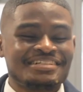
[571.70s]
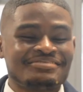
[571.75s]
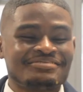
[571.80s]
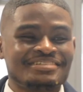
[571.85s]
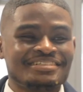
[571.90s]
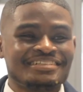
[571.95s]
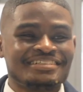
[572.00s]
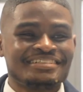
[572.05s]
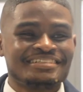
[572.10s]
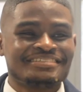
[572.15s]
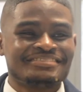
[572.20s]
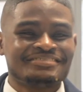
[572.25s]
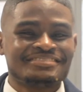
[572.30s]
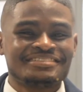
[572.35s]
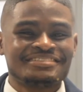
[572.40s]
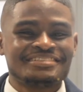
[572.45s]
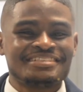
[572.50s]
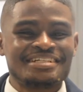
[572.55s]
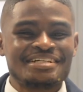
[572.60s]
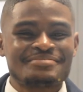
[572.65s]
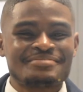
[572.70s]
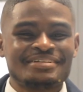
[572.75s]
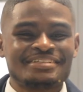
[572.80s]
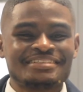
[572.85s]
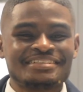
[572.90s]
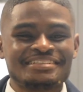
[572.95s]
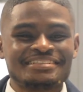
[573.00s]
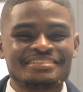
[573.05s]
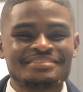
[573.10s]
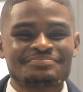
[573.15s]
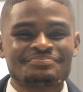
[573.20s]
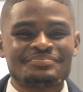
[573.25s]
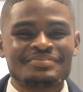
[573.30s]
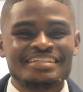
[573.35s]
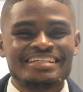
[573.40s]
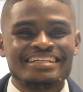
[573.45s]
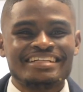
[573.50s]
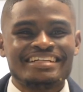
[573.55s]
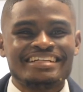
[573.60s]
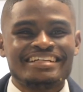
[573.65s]
want to know what you think about this.
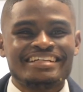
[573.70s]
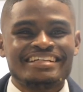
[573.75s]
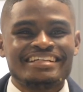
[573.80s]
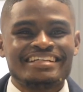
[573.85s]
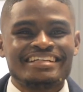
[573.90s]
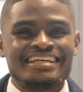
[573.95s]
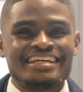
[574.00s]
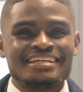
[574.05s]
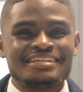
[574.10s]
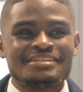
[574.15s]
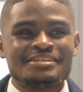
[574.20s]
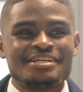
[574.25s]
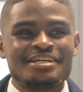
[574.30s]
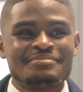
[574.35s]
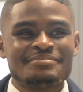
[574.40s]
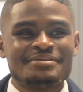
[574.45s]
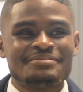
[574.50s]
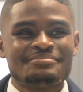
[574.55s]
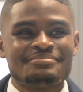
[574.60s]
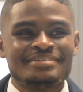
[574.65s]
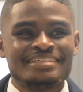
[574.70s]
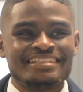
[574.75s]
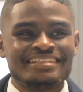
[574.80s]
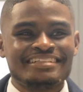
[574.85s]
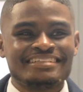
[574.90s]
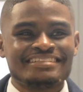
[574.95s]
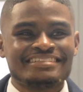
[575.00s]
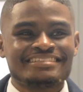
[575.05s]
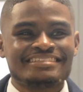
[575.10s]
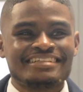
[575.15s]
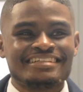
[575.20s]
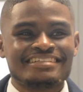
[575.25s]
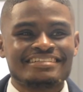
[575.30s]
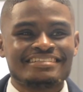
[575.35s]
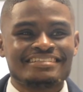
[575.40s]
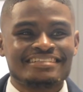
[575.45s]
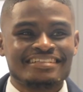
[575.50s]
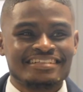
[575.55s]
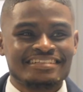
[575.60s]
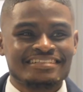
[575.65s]
Can human beings
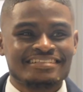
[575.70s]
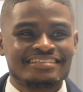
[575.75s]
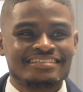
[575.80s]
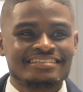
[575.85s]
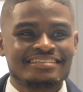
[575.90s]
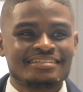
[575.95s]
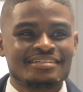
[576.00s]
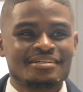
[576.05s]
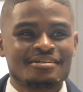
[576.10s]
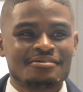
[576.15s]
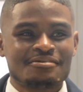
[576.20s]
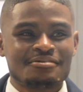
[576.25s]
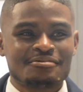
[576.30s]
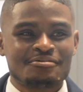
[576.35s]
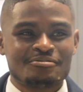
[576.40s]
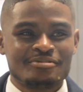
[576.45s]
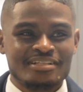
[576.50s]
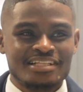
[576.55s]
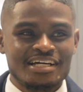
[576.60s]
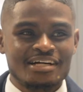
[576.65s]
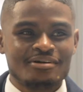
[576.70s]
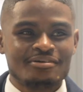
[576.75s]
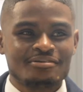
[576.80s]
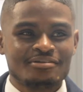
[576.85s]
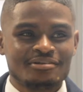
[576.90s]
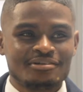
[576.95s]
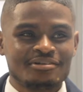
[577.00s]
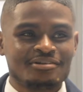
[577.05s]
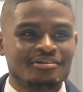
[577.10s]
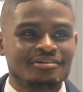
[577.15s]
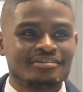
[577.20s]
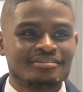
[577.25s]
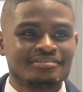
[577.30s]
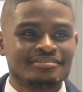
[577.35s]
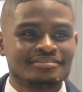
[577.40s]
exist without law?